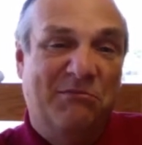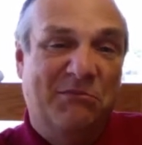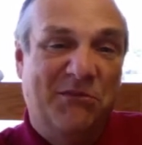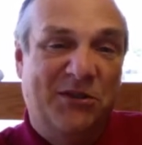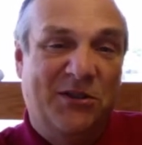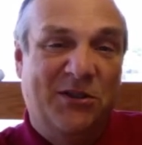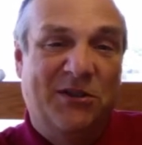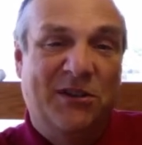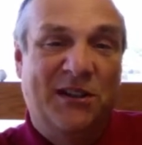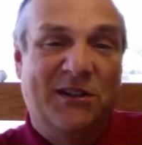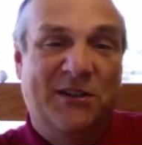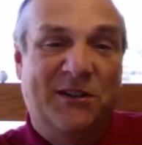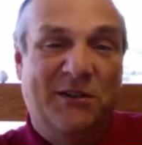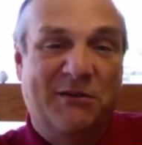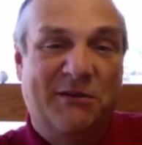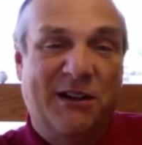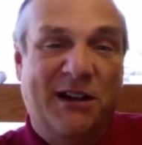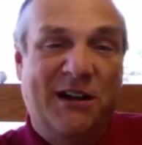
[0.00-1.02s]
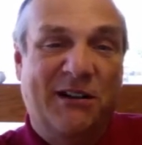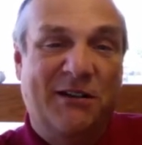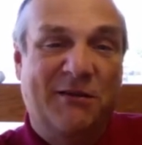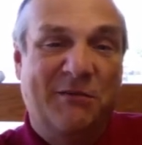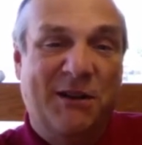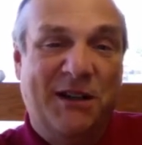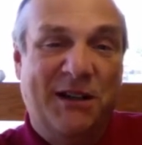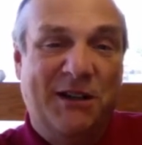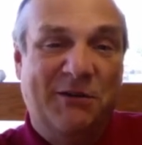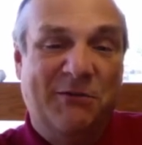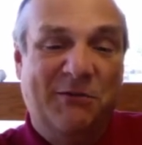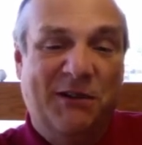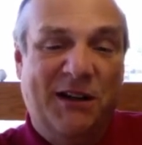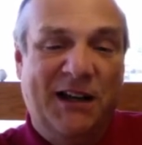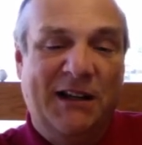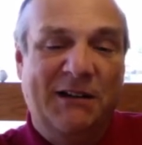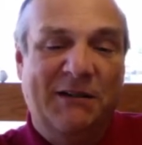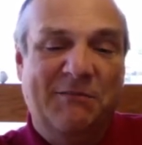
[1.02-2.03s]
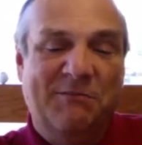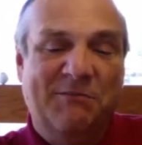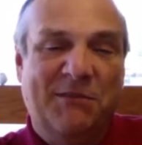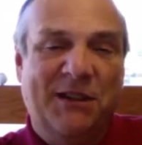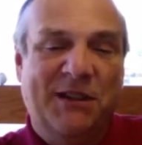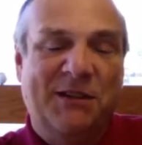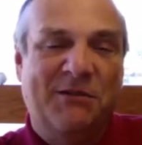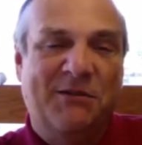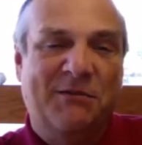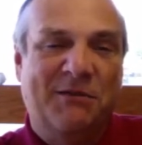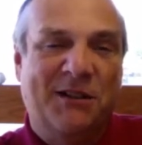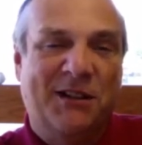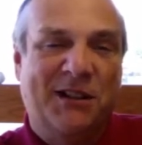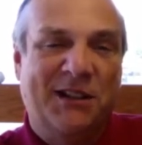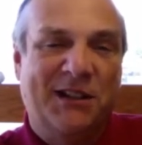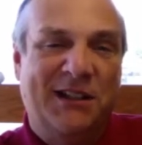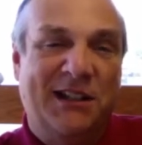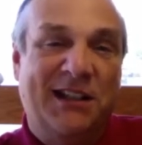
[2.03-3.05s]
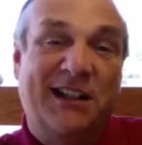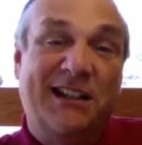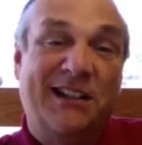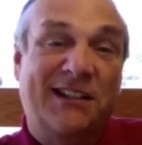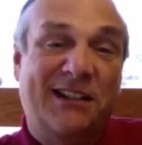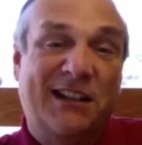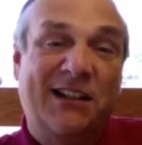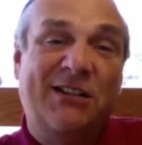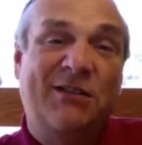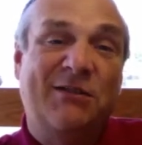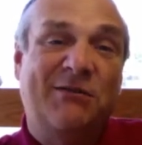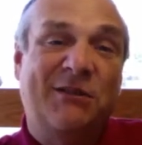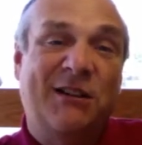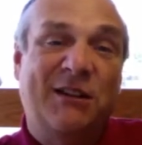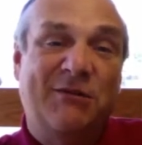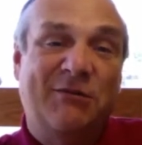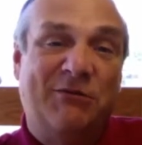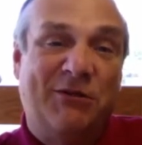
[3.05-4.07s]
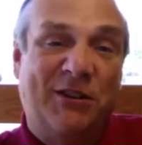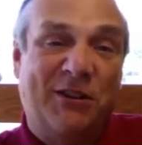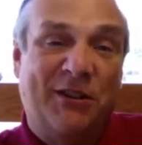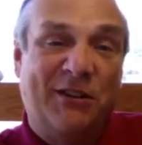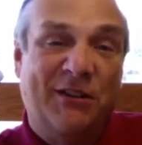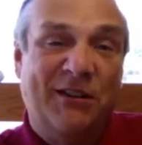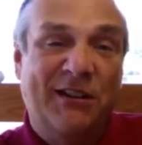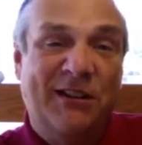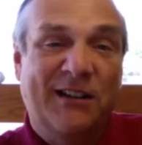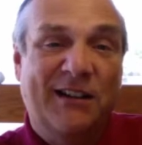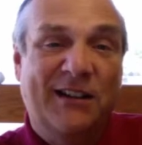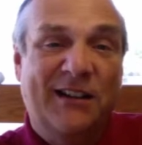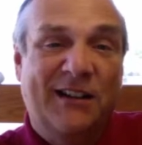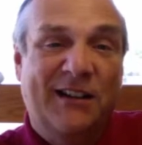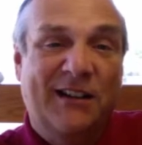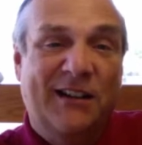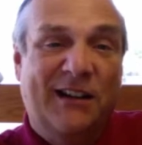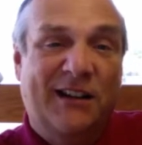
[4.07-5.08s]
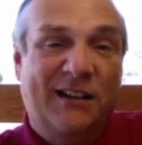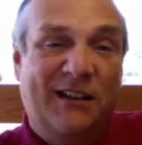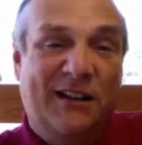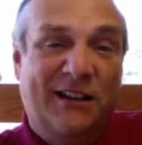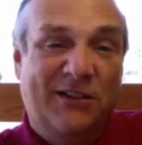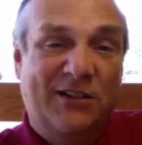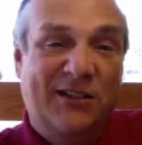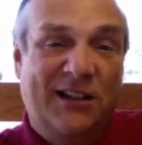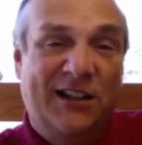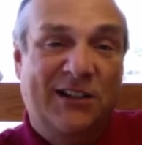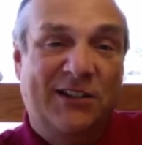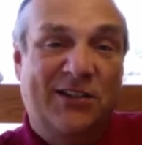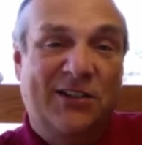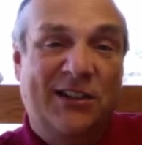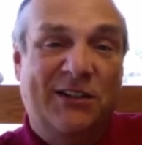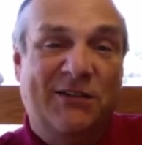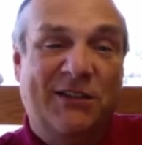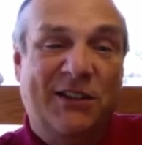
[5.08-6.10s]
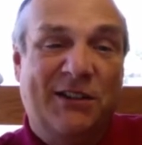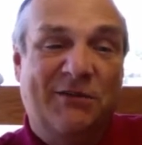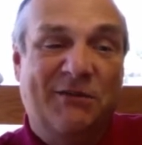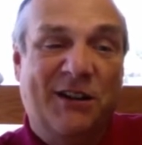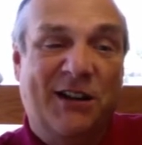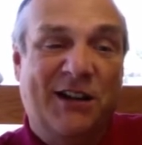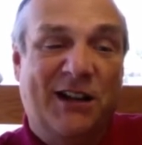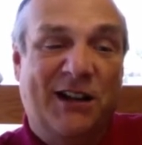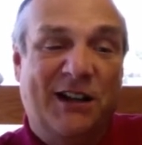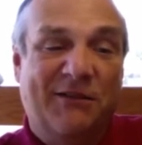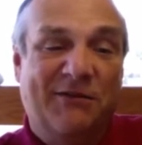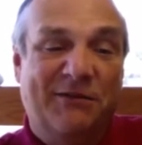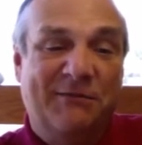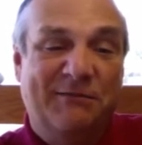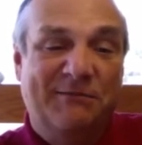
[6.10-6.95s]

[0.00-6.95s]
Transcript: soak into the ground and make it wet, but you really need excessive rainfall to get significant runoff.